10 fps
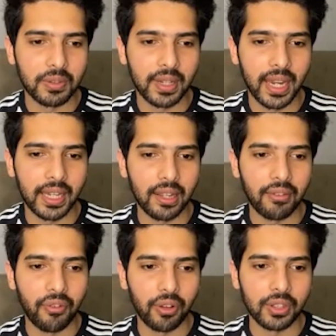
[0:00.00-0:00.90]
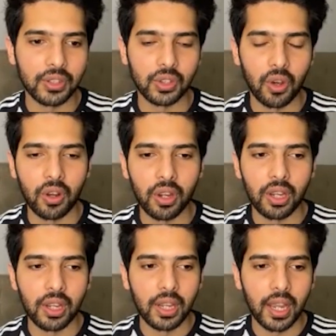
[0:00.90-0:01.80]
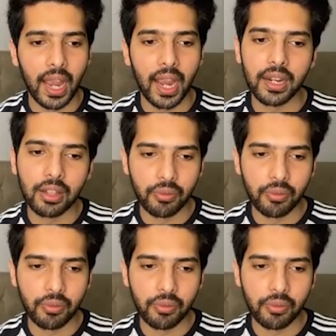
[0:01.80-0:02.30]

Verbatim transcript: we're getting for the song and the